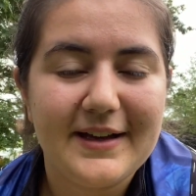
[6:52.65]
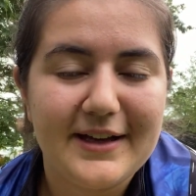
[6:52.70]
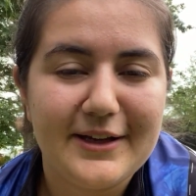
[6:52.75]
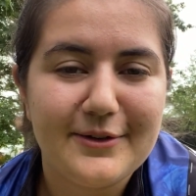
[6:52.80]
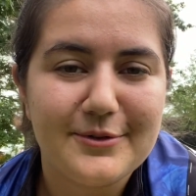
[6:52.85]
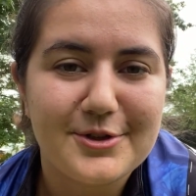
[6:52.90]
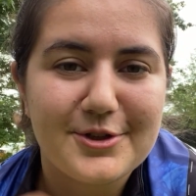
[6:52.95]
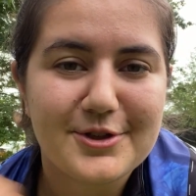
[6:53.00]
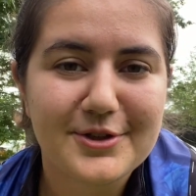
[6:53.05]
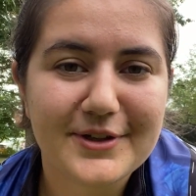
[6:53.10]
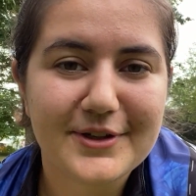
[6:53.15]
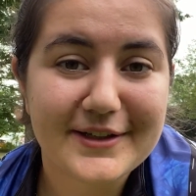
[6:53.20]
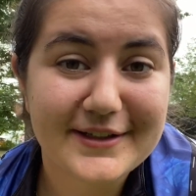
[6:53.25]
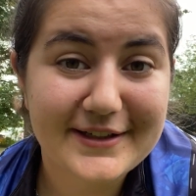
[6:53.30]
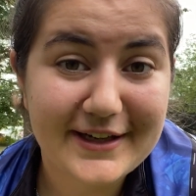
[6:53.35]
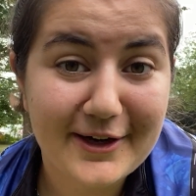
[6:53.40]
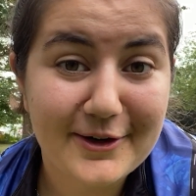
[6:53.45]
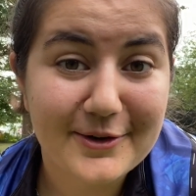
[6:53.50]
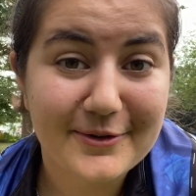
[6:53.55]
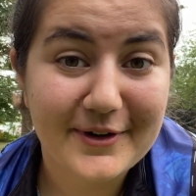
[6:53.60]

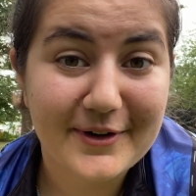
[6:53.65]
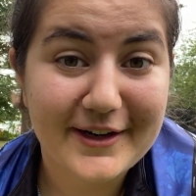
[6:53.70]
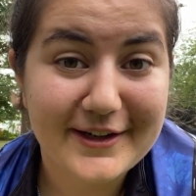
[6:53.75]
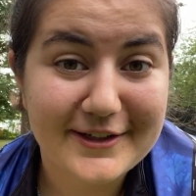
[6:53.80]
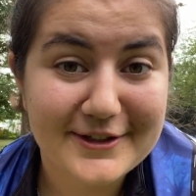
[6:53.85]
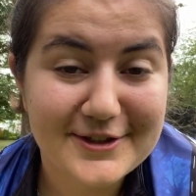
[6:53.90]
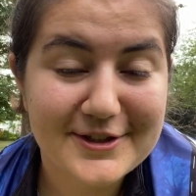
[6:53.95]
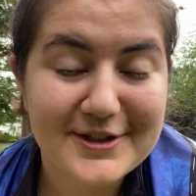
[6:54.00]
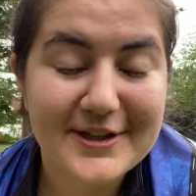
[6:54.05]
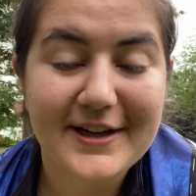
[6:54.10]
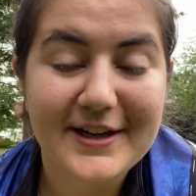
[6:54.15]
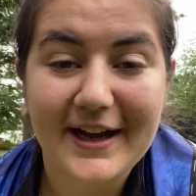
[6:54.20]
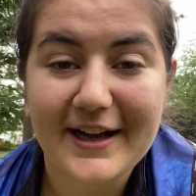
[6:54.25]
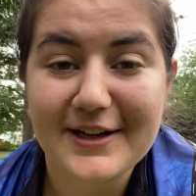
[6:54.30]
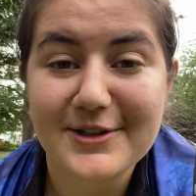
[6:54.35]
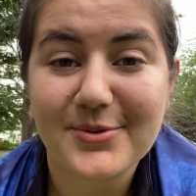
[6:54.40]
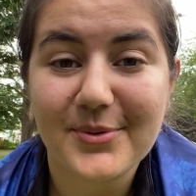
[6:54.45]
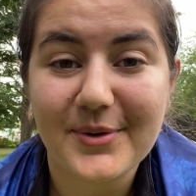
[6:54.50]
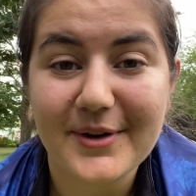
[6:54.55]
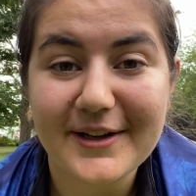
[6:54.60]
downrange
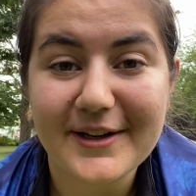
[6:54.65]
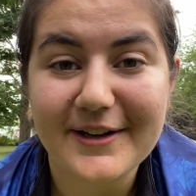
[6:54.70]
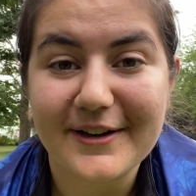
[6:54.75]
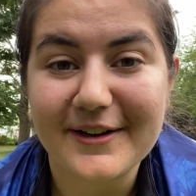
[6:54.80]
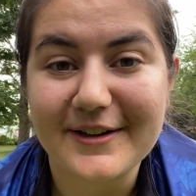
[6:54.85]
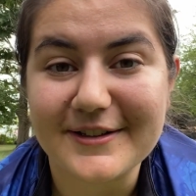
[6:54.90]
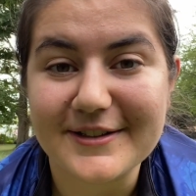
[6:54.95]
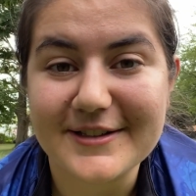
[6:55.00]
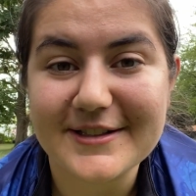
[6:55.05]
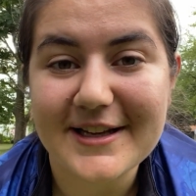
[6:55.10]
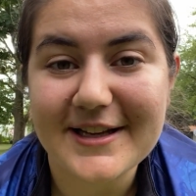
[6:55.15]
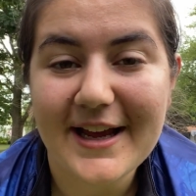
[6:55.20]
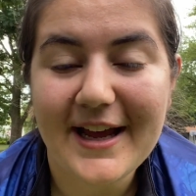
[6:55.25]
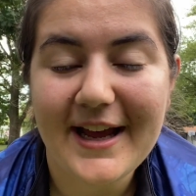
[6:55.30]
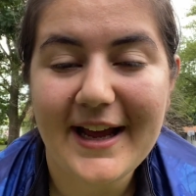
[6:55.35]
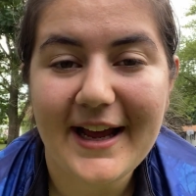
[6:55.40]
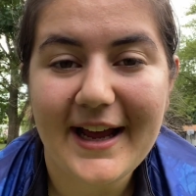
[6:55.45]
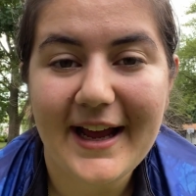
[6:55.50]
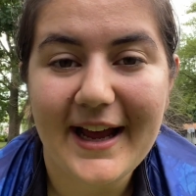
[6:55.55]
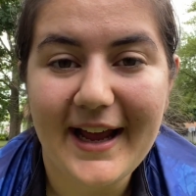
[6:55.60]
at 20 yards,
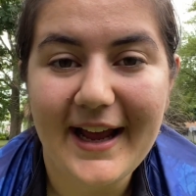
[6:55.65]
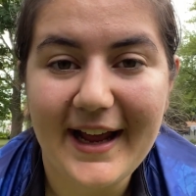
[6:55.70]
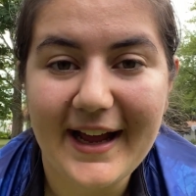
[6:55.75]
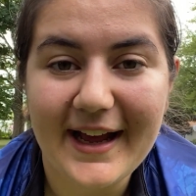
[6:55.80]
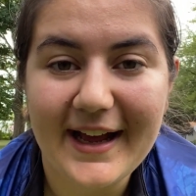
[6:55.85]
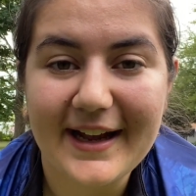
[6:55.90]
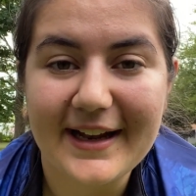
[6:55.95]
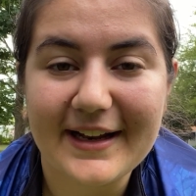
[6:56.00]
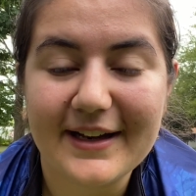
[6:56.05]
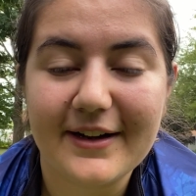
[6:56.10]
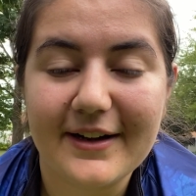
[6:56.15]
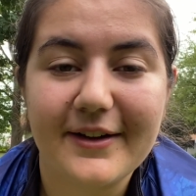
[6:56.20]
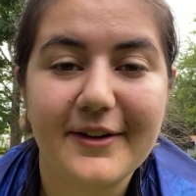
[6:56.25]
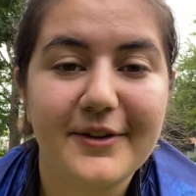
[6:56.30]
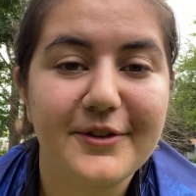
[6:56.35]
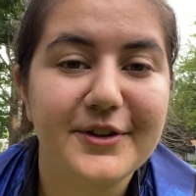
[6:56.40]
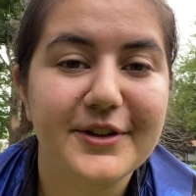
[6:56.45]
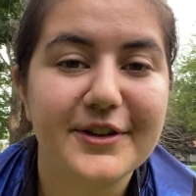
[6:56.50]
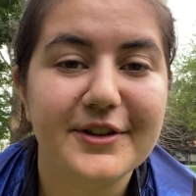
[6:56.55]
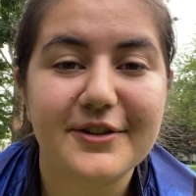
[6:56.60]
and
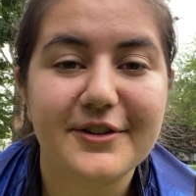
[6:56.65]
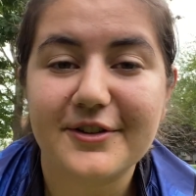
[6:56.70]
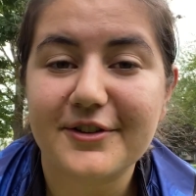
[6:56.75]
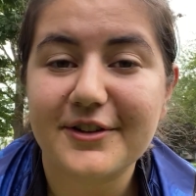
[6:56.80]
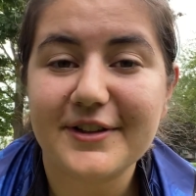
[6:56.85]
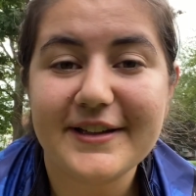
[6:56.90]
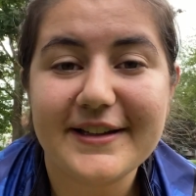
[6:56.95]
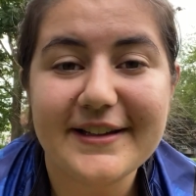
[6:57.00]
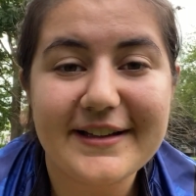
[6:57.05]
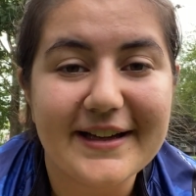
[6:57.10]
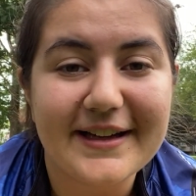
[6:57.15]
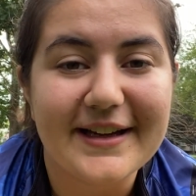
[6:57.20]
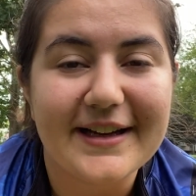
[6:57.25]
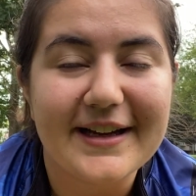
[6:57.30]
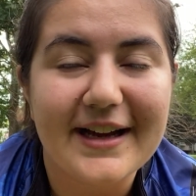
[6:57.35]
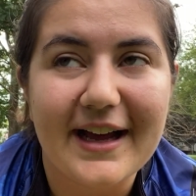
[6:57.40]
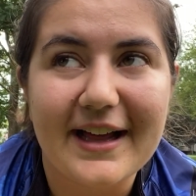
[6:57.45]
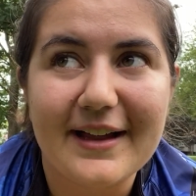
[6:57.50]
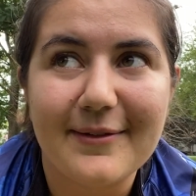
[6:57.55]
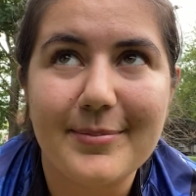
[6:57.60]
literally,
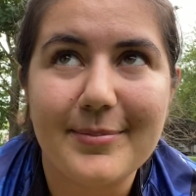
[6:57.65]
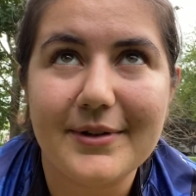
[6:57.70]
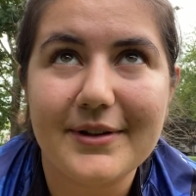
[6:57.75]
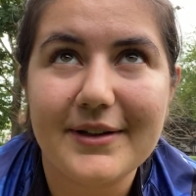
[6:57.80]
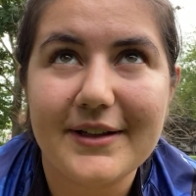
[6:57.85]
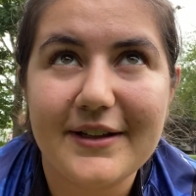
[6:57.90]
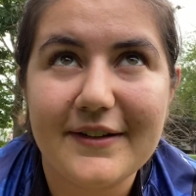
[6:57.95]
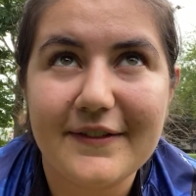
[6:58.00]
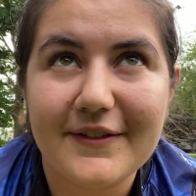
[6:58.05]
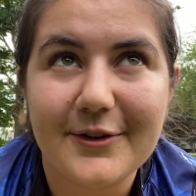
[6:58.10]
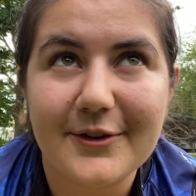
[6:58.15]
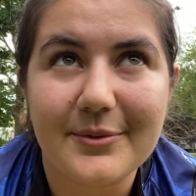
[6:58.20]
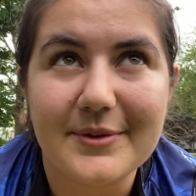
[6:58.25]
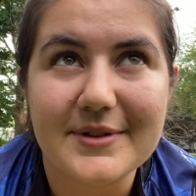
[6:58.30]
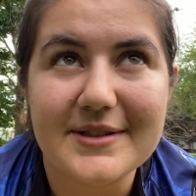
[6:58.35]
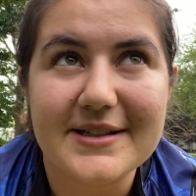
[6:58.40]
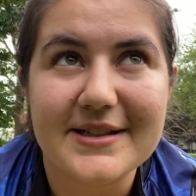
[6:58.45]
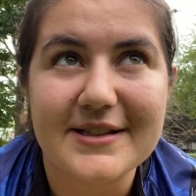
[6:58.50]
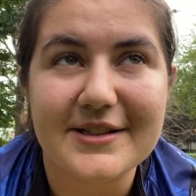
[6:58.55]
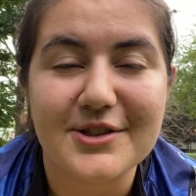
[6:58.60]
like, I believe it
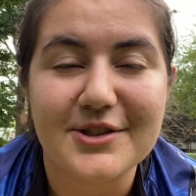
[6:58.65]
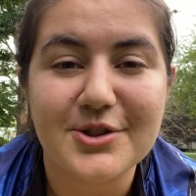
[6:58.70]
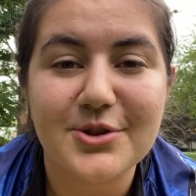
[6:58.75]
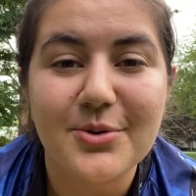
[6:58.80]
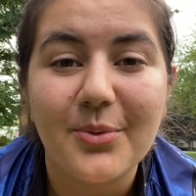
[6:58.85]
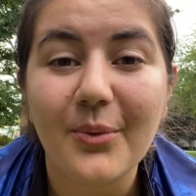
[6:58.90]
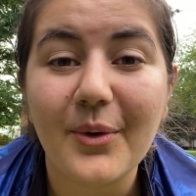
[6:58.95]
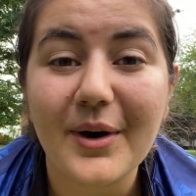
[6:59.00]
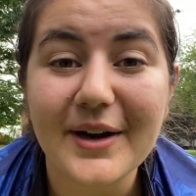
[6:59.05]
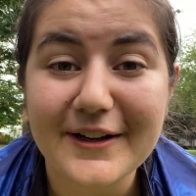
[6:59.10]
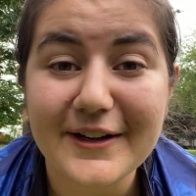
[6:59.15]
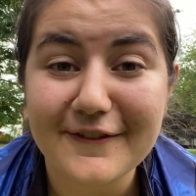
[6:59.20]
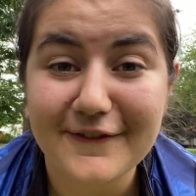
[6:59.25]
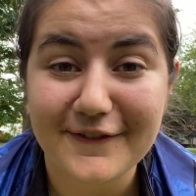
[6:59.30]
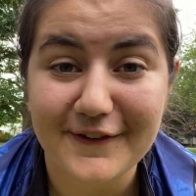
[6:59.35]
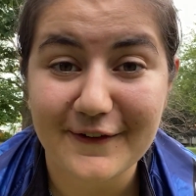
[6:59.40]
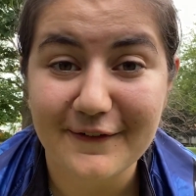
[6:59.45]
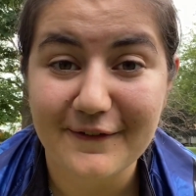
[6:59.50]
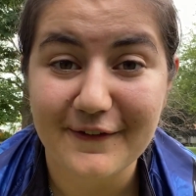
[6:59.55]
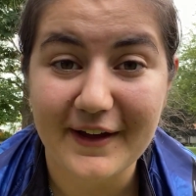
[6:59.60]
was his
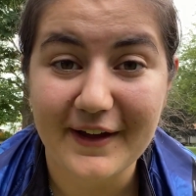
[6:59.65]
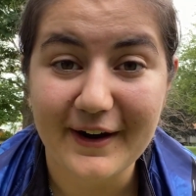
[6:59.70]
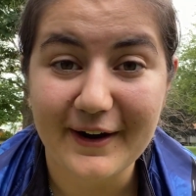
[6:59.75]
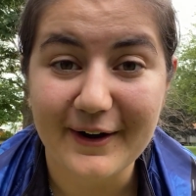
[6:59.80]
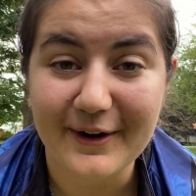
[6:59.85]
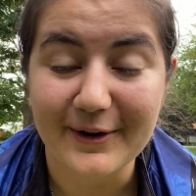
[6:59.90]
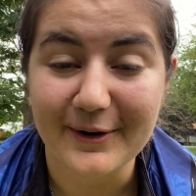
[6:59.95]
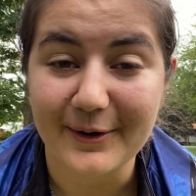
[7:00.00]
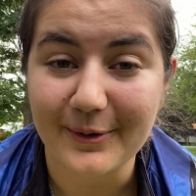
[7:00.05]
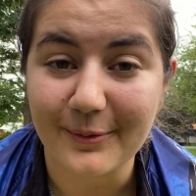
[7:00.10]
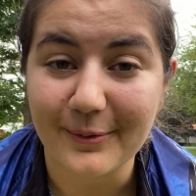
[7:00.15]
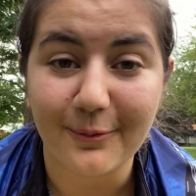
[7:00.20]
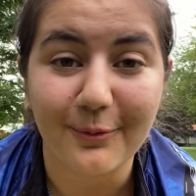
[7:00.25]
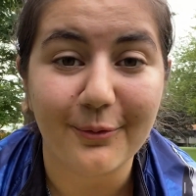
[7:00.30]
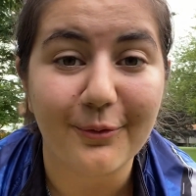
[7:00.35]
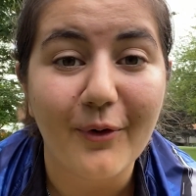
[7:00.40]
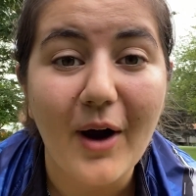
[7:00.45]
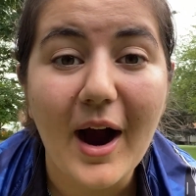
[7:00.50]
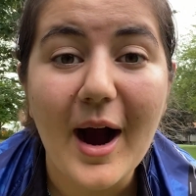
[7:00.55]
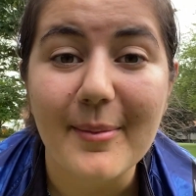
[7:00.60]
25th arrow,
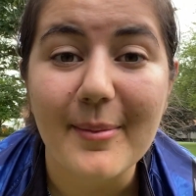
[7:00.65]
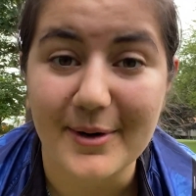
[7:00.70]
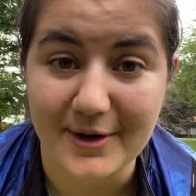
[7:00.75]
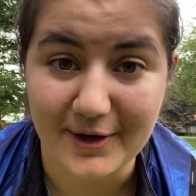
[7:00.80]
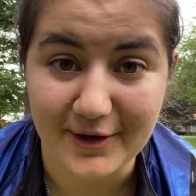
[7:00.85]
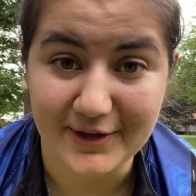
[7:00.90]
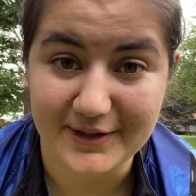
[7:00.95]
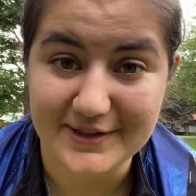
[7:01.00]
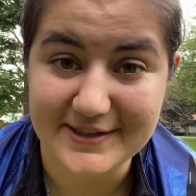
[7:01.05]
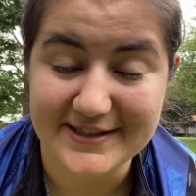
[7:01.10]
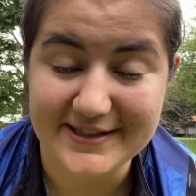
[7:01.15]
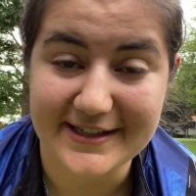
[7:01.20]
Robin Hoods